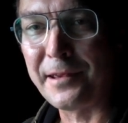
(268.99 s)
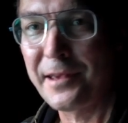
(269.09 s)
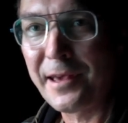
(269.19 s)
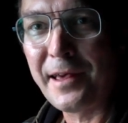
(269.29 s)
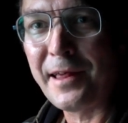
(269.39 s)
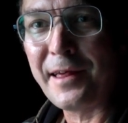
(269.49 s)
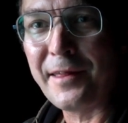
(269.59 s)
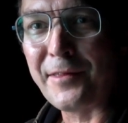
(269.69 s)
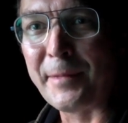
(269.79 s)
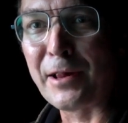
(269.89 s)
the middle rod
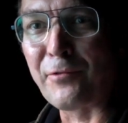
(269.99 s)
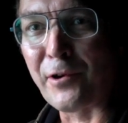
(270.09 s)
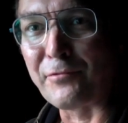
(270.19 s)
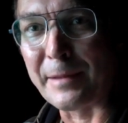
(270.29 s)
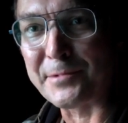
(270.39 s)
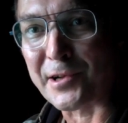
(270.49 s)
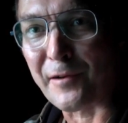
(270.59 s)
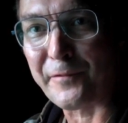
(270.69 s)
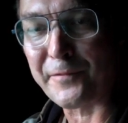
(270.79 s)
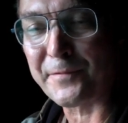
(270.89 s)
ripped off.
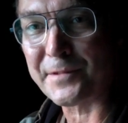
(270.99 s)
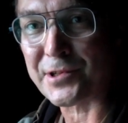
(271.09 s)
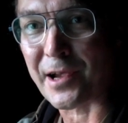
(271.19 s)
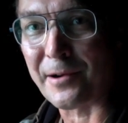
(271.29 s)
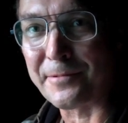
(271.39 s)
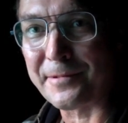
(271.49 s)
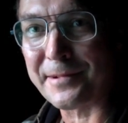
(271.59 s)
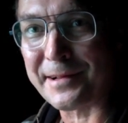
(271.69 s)
So I'd go.